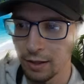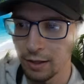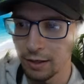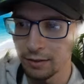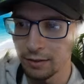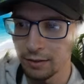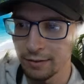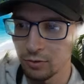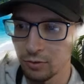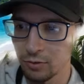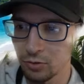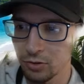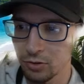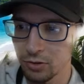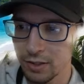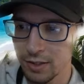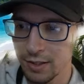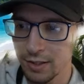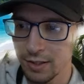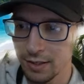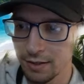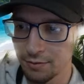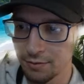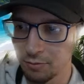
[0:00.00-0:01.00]
in order to see it
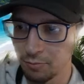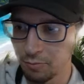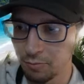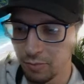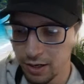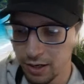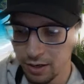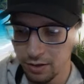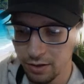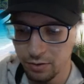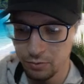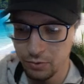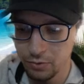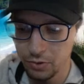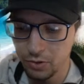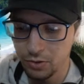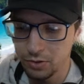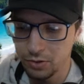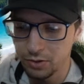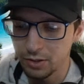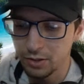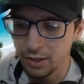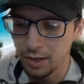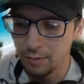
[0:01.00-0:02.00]
even better, we're going to
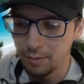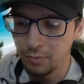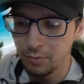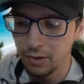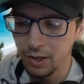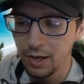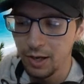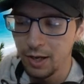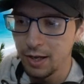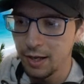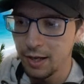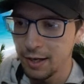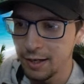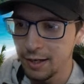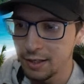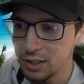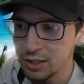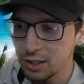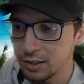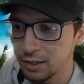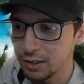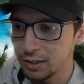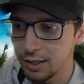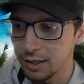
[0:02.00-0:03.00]
type
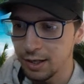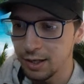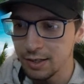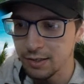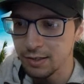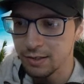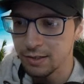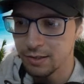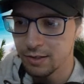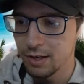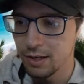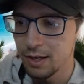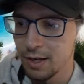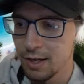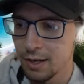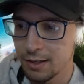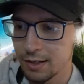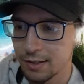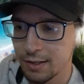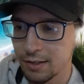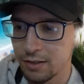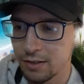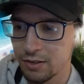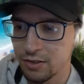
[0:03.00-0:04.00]
HLS, because this
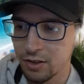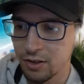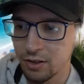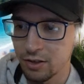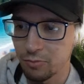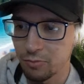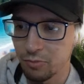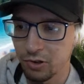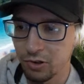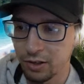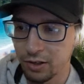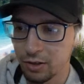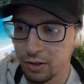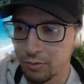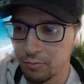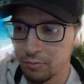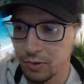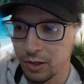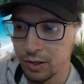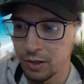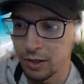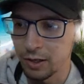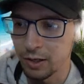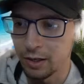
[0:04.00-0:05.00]
is going to bring up
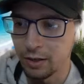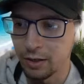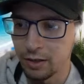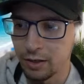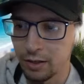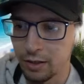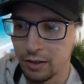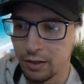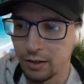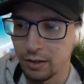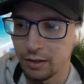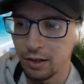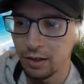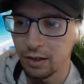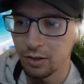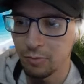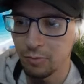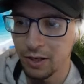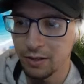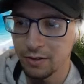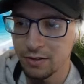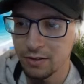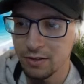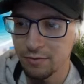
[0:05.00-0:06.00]
the color
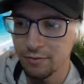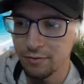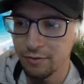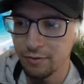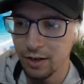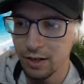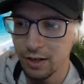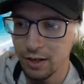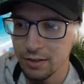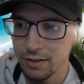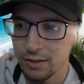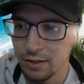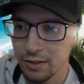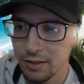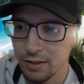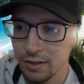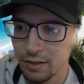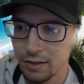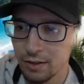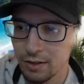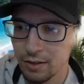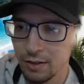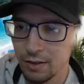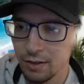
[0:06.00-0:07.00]
balance effect.
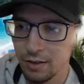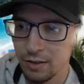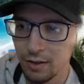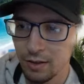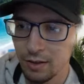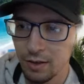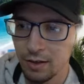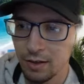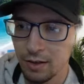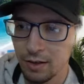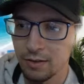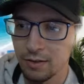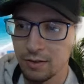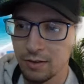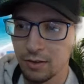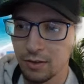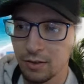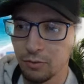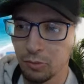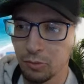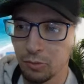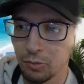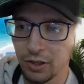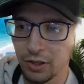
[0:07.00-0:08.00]
So we bring
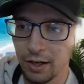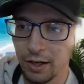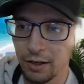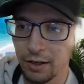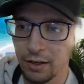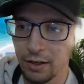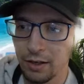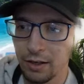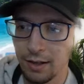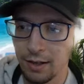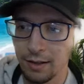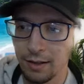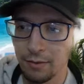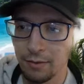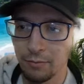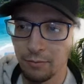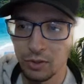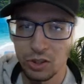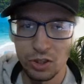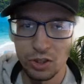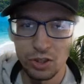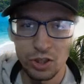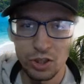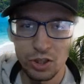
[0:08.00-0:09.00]
that in, and then we
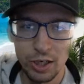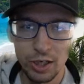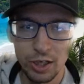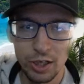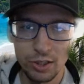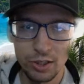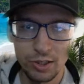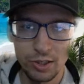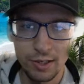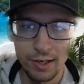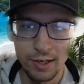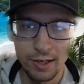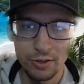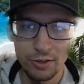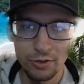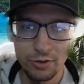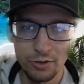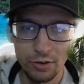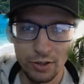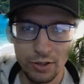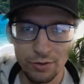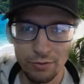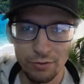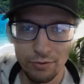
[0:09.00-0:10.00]
just change the saturation
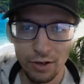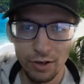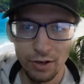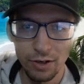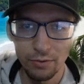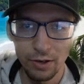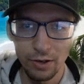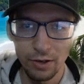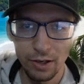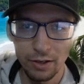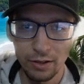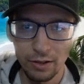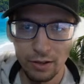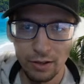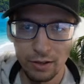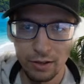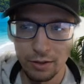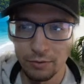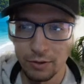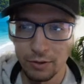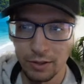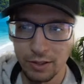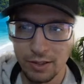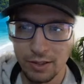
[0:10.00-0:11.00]
right away. And then we
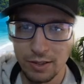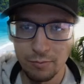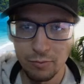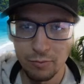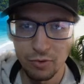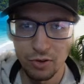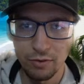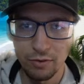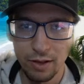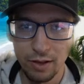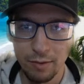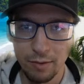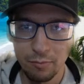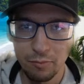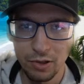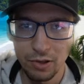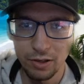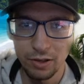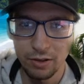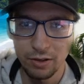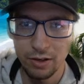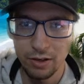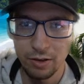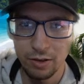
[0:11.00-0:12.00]
can see more of that pink
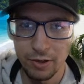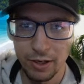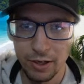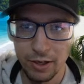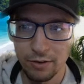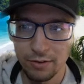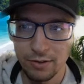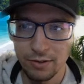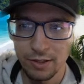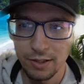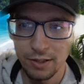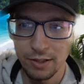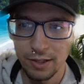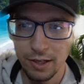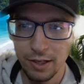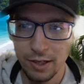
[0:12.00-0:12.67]
coming out. See that?